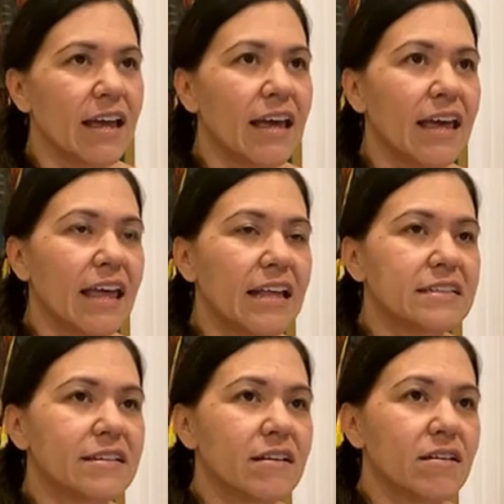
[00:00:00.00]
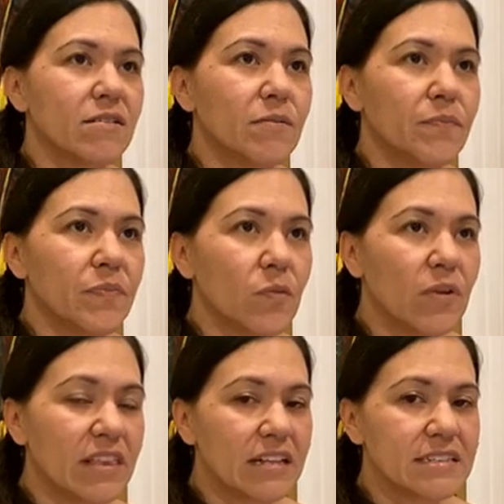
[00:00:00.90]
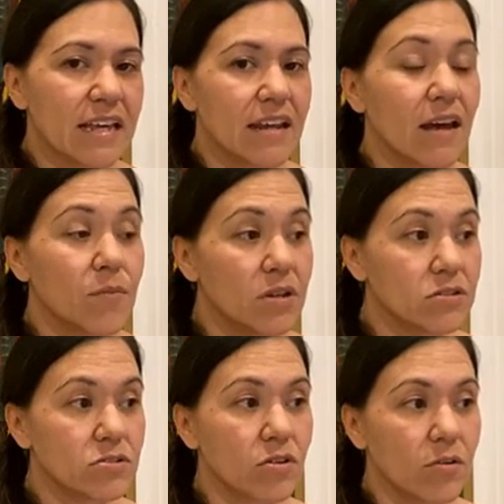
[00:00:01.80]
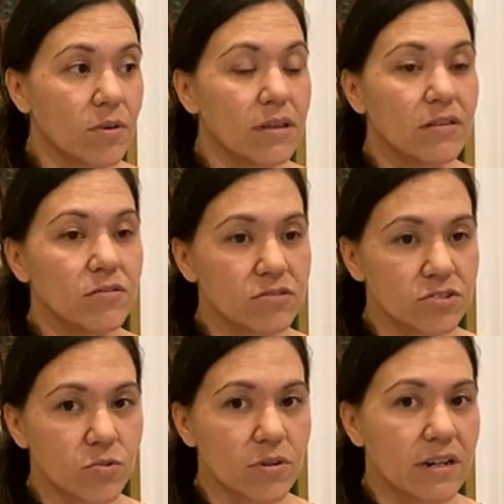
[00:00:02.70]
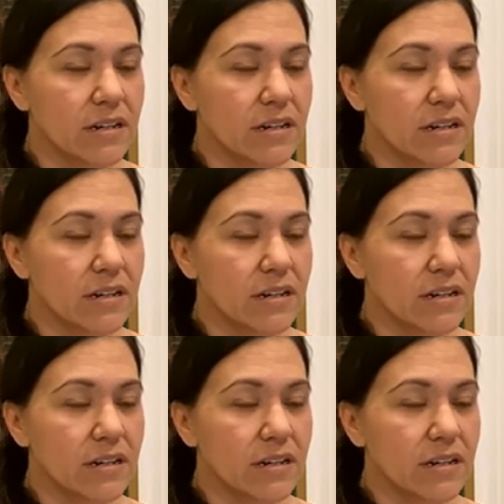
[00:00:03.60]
And um, with that said, I'm going to start with a little story.